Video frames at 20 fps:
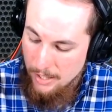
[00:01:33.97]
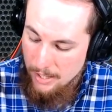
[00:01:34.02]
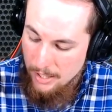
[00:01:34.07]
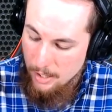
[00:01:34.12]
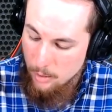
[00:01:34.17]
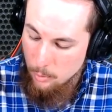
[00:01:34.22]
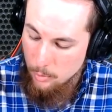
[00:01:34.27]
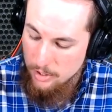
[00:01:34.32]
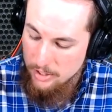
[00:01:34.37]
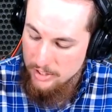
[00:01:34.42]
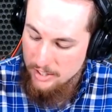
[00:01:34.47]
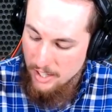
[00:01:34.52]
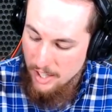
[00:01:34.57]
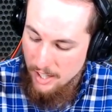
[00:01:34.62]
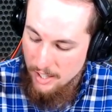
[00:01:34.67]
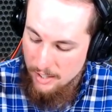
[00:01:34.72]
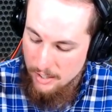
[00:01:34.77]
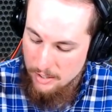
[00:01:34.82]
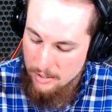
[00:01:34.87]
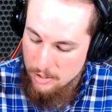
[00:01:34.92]
It was
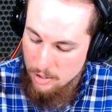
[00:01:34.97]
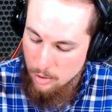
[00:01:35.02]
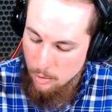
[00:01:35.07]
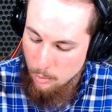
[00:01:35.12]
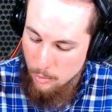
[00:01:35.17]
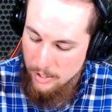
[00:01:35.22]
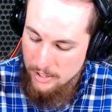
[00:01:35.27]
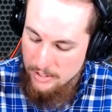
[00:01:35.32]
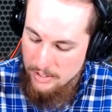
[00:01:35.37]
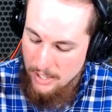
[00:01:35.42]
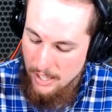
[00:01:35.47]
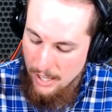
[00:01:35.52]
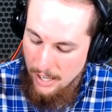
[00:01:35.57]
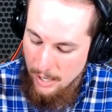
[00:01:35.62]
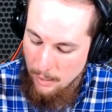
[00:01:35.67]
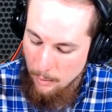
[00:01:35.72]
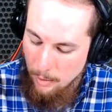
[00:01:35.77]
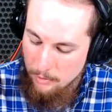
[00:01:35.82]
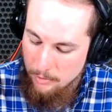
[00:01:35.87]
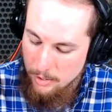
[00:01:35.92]
not until Wednesday,
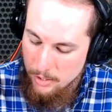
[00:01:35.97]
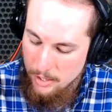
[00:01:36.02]
however,